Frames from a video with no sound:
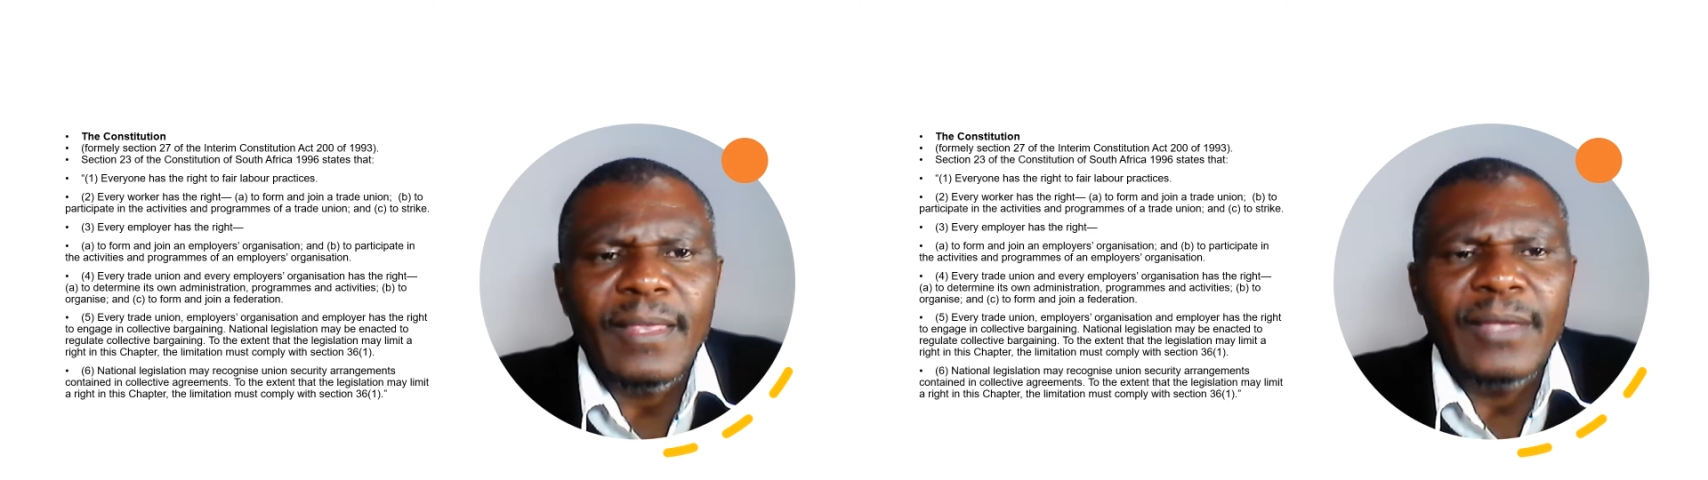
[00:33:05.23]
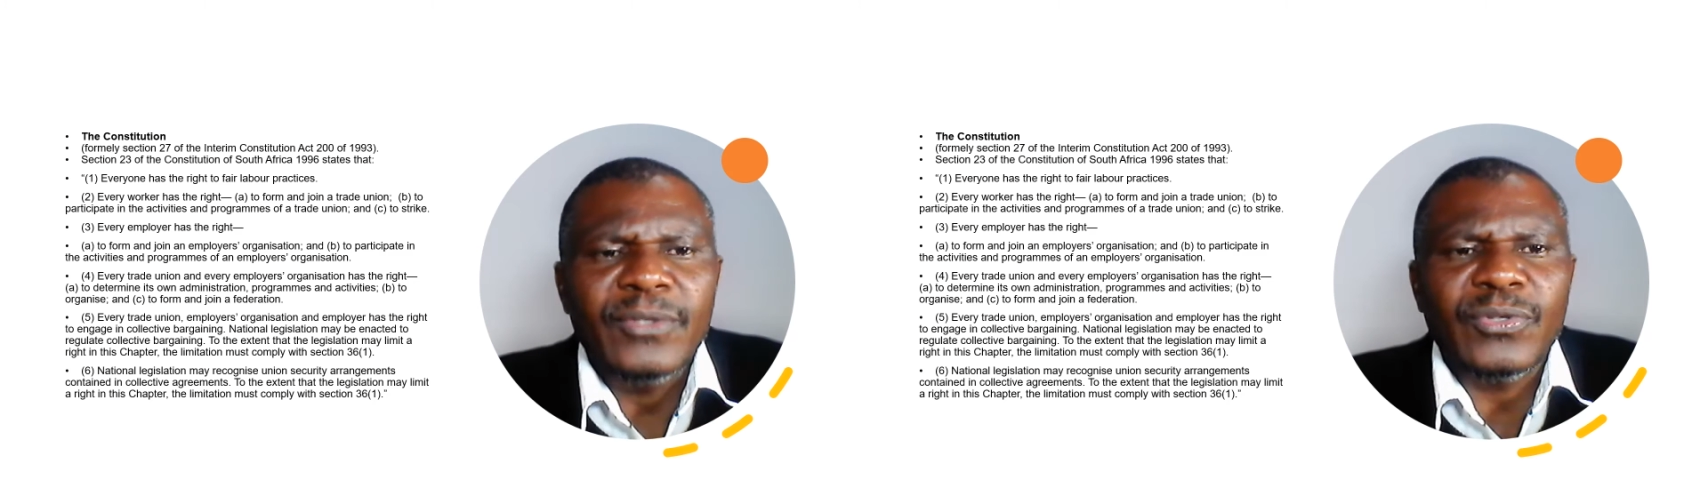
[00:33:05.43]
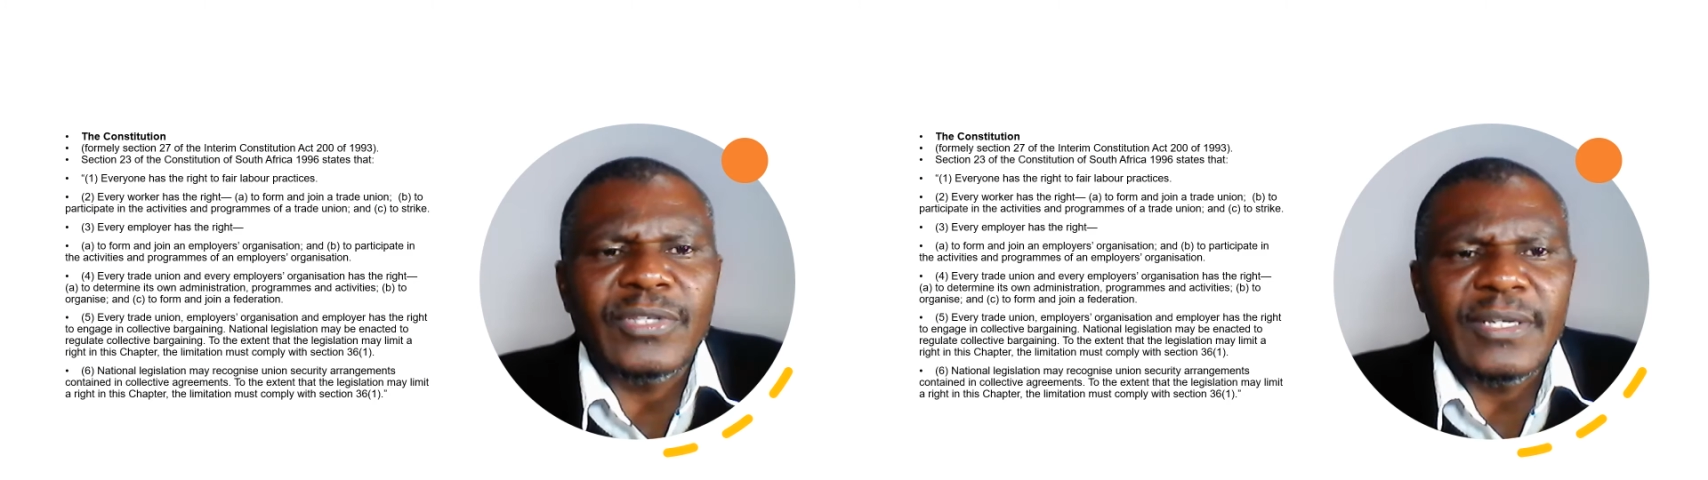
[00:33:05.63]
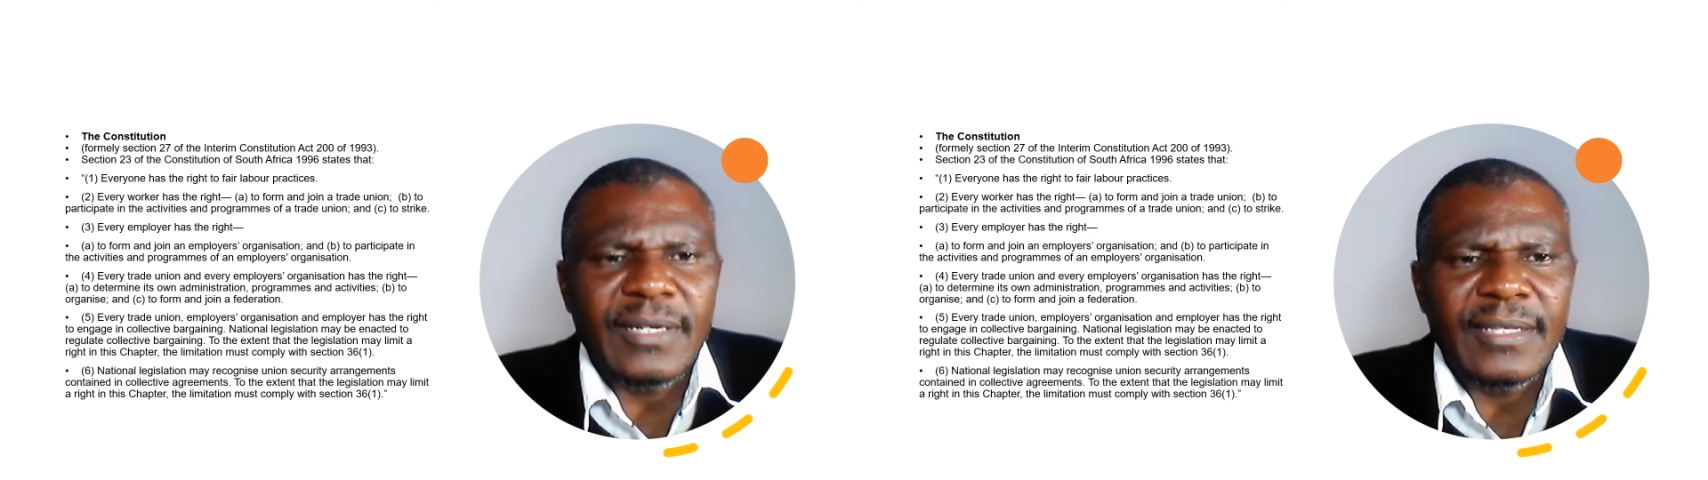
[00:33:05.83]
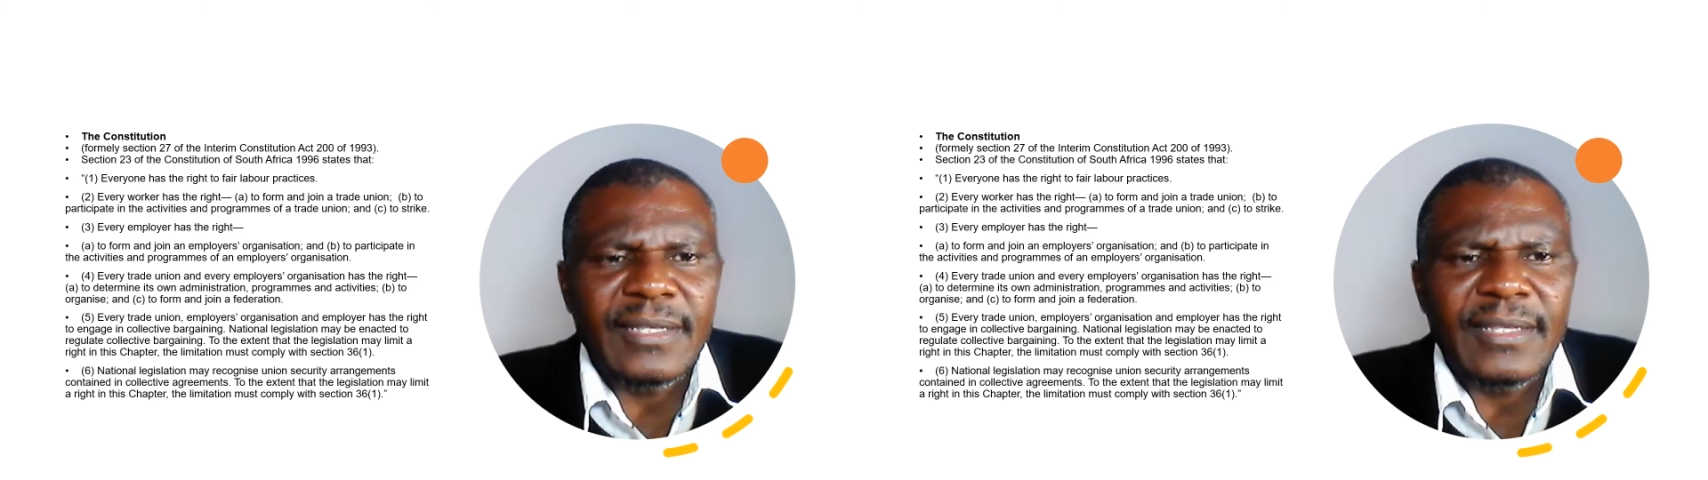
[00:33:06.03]
So
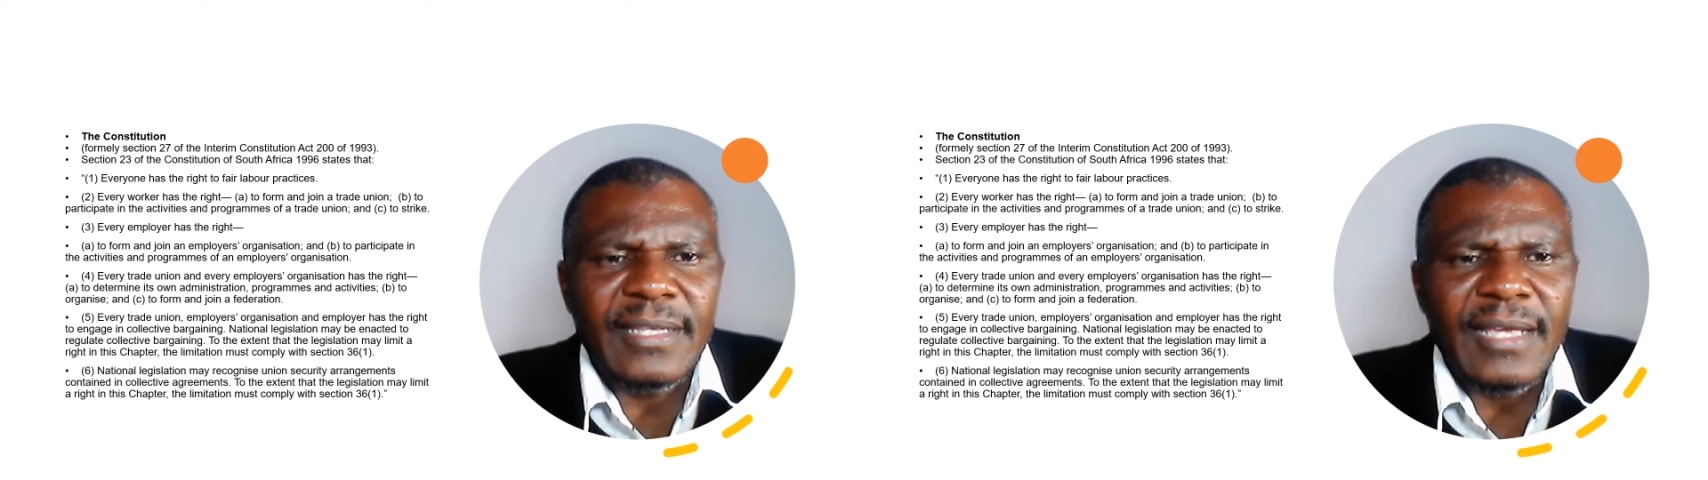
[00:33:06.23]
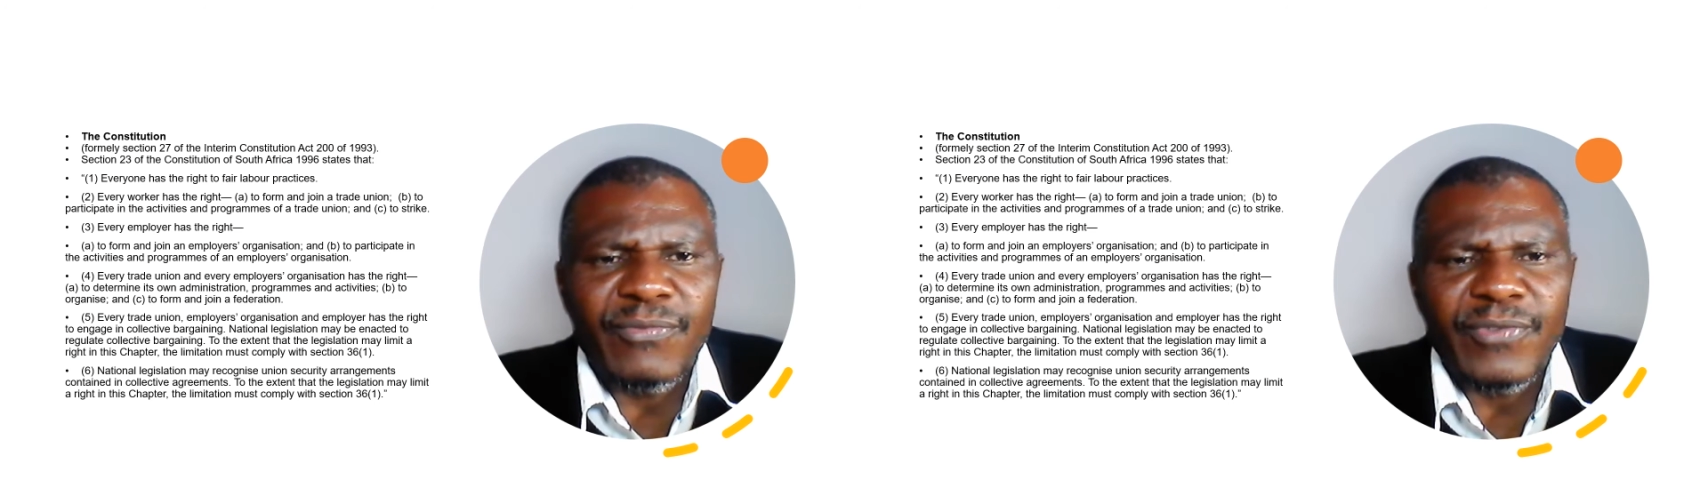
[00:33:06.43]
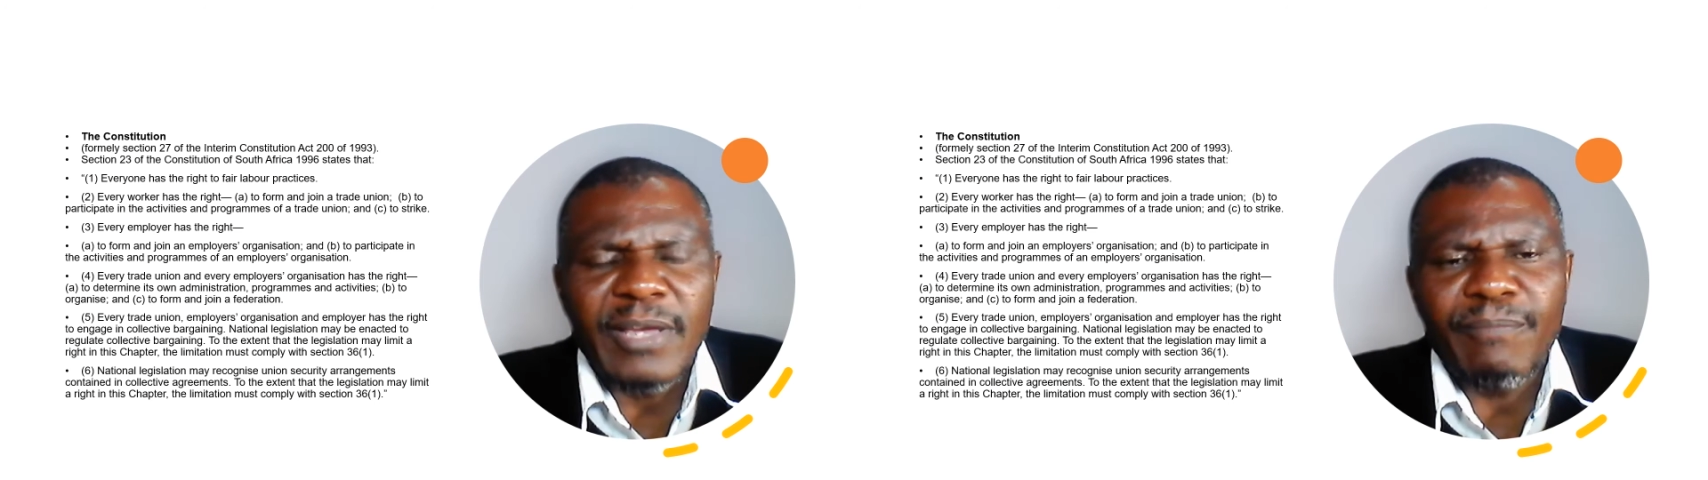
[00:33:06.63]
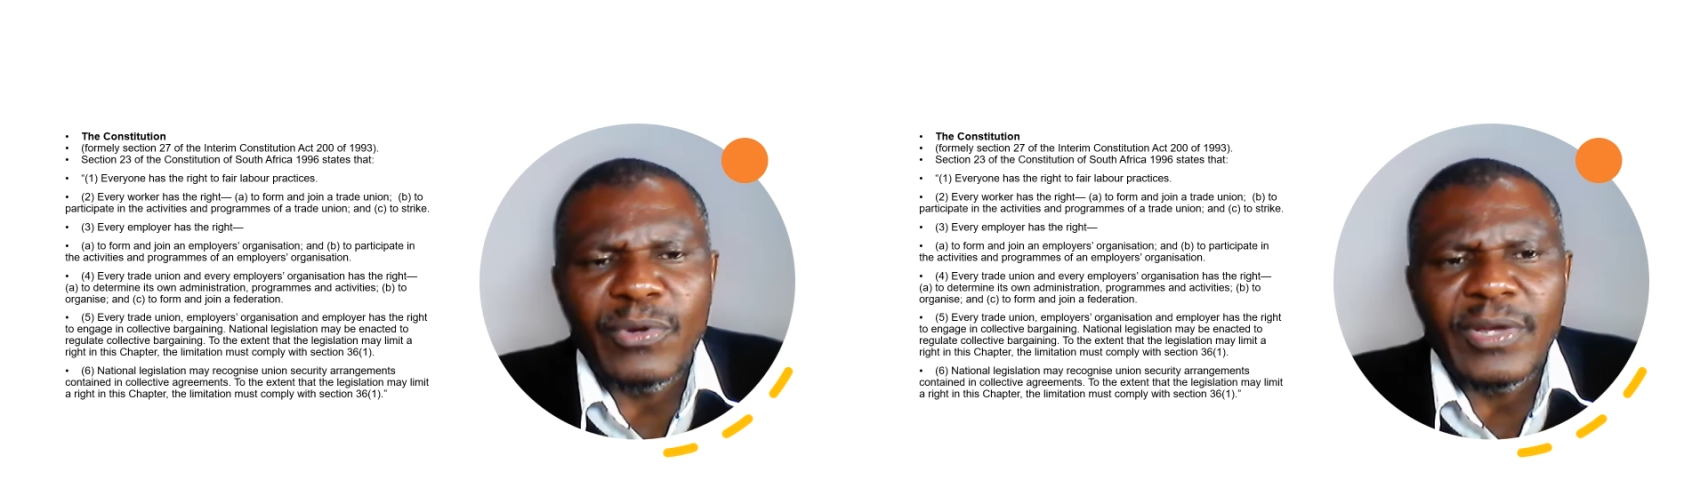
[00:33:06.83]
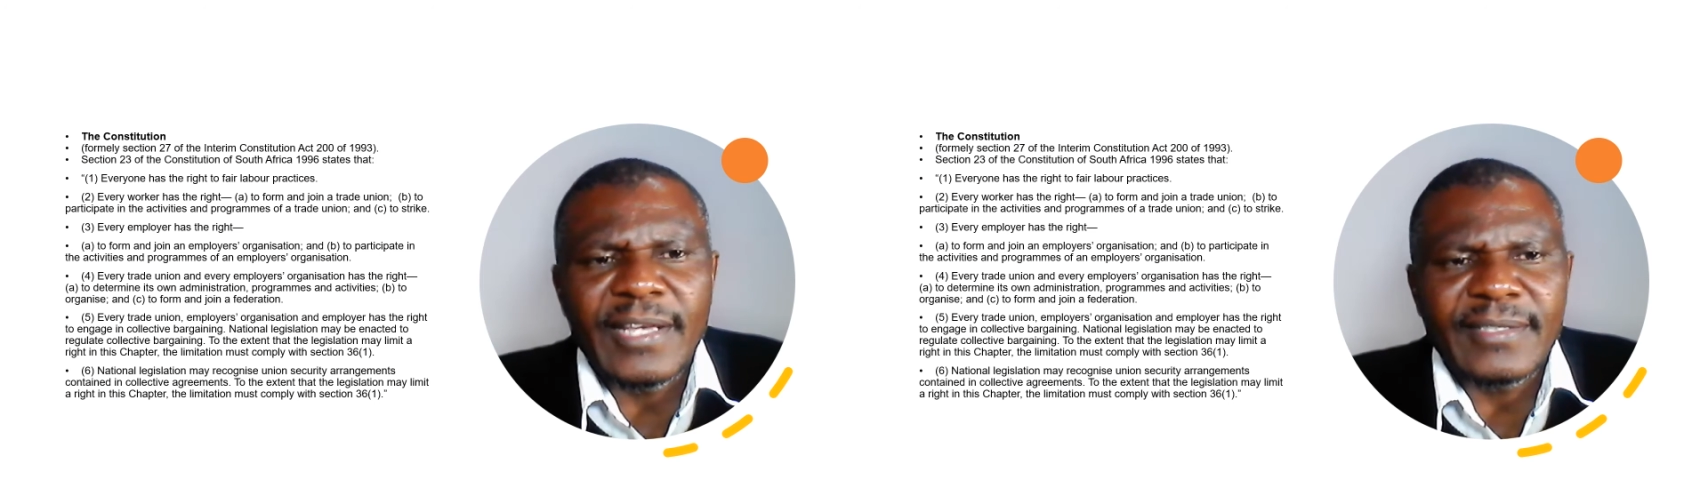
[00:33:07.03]
every
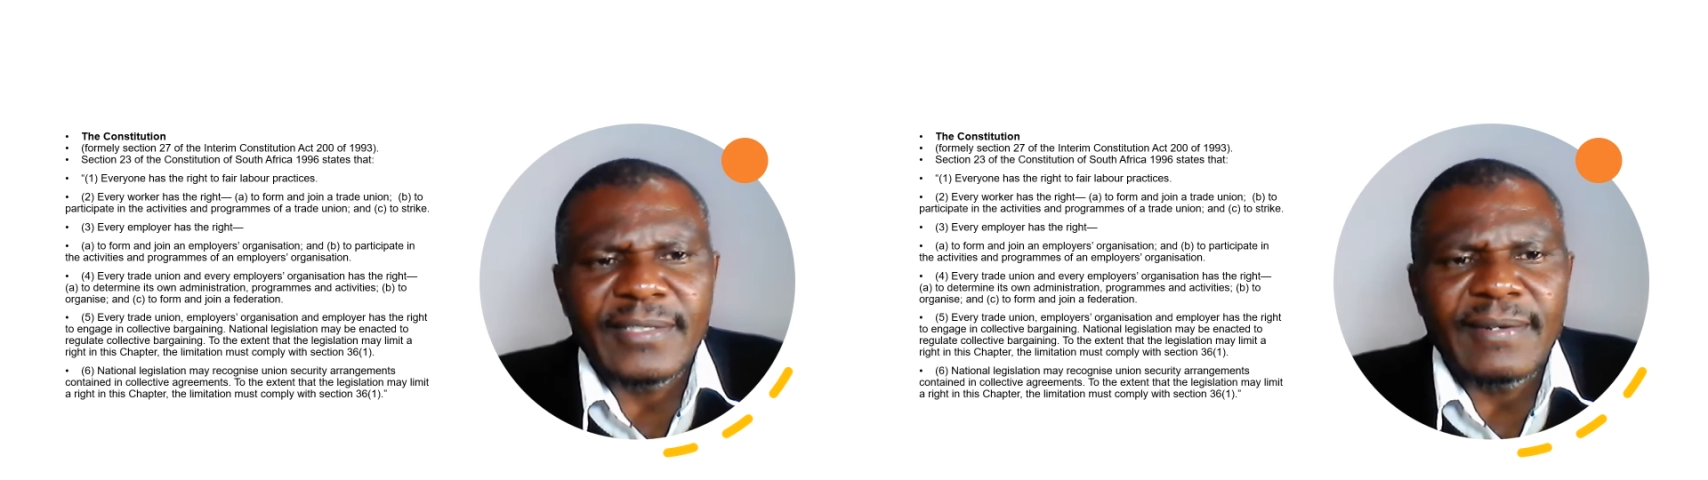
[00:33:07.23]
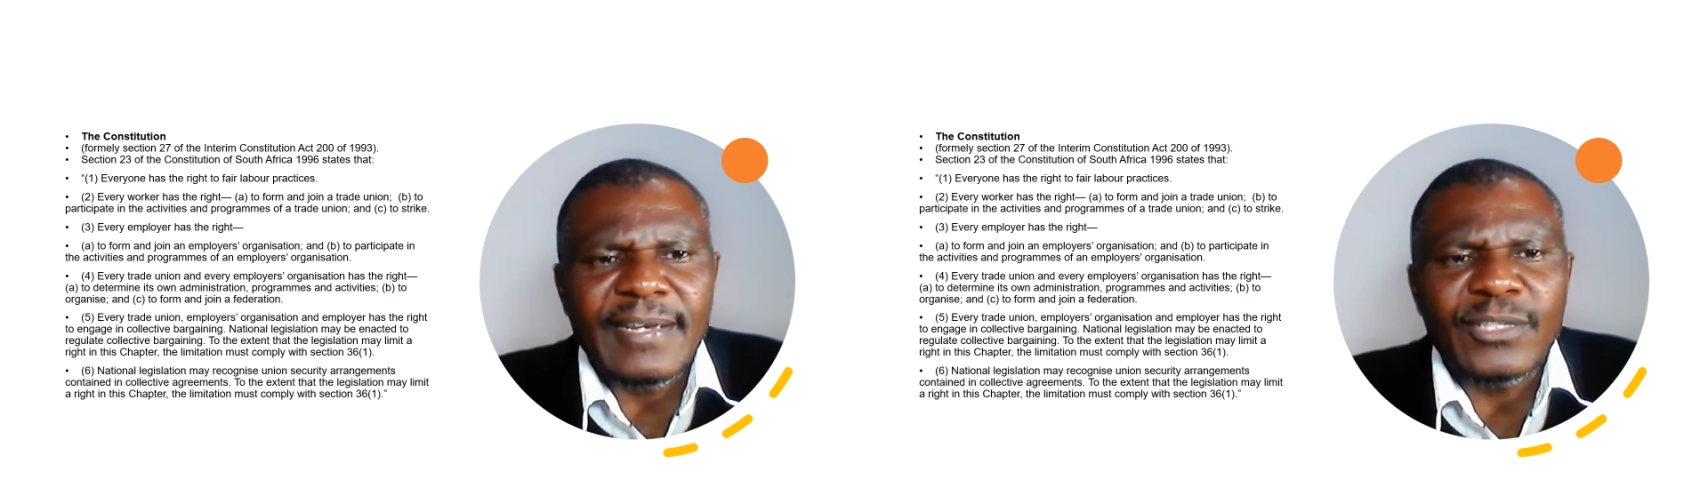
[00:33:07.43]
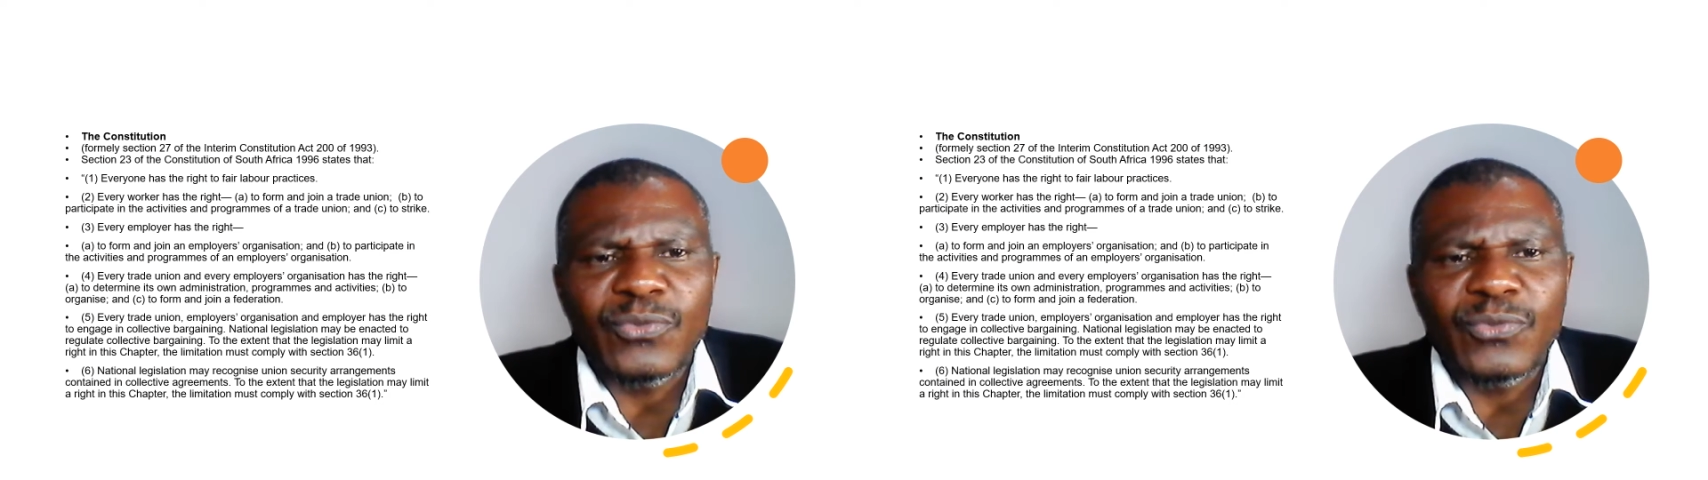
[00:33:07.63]
employer has the right